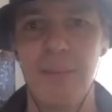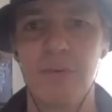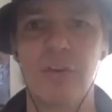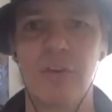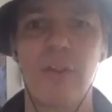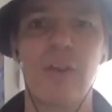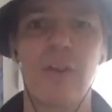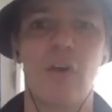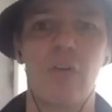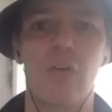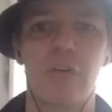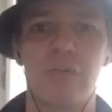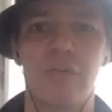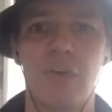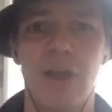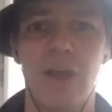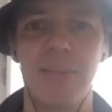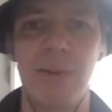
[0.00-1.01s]
so they're not
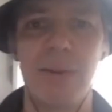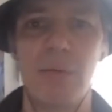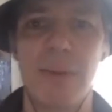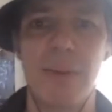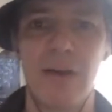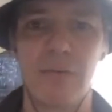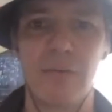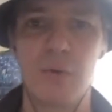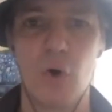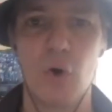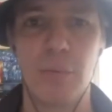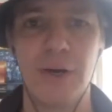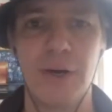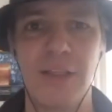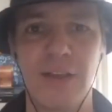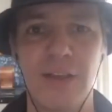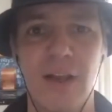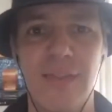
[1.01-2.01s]
flying people back from Europe or
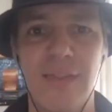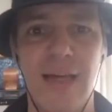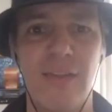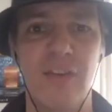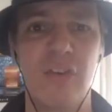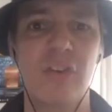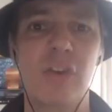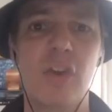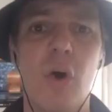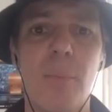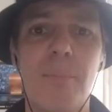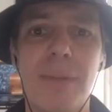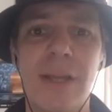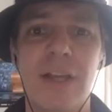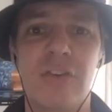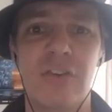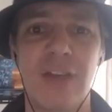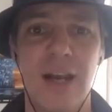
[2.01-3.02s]
anything like that. This is not
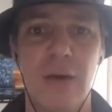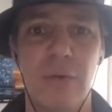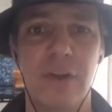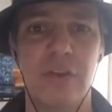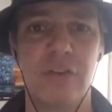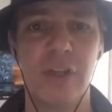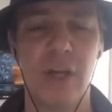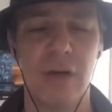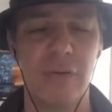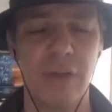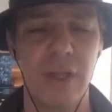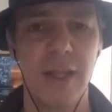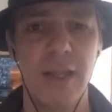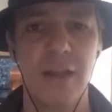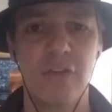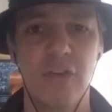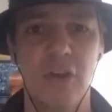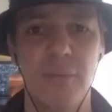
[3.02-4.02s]
big salary stuff,
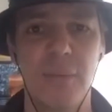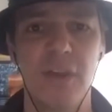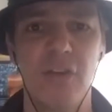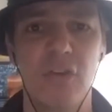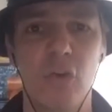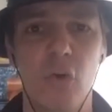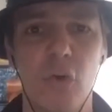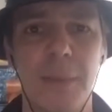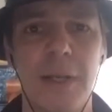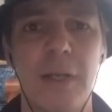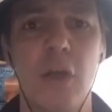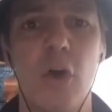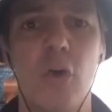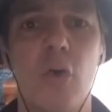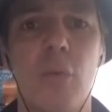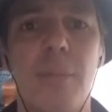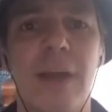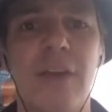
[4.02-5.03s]
but it's all going to be
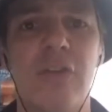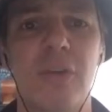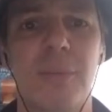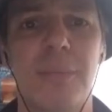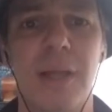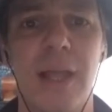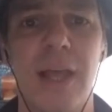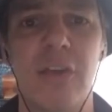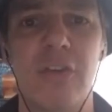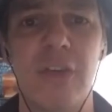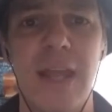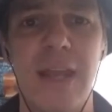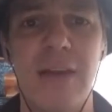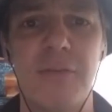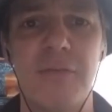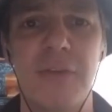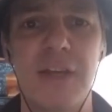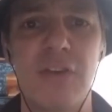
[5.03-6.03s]
local based players
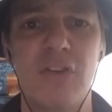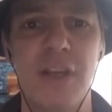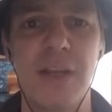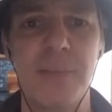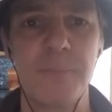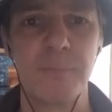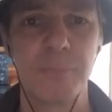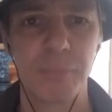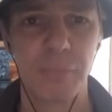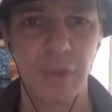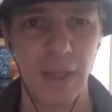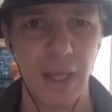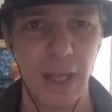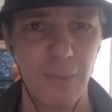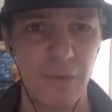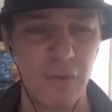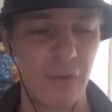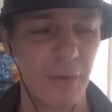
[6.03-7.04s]
in Fiji,
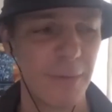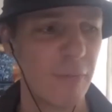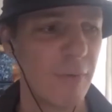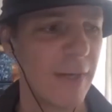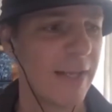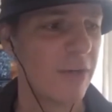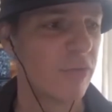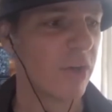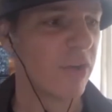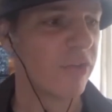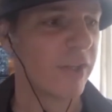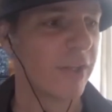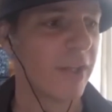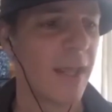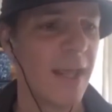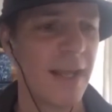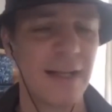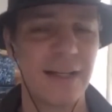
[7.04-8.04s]
which is going to be really interesting.
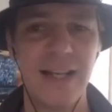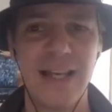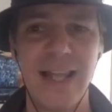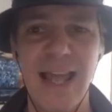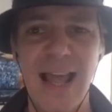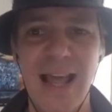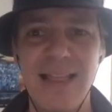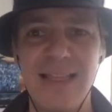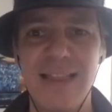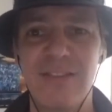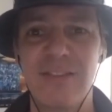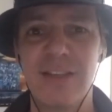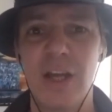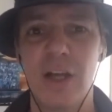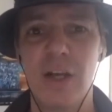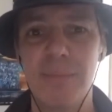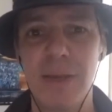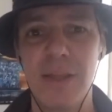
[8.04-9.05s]
Clearly, there's
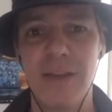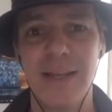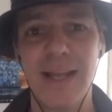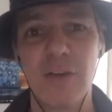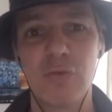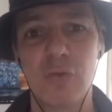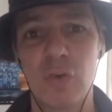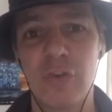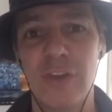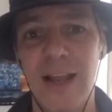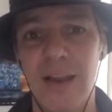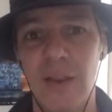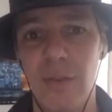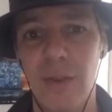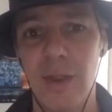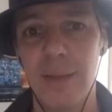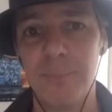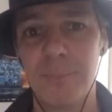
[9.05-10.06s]
going to be the natural
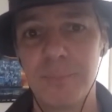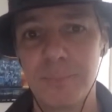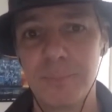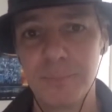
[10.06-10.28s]
talent there.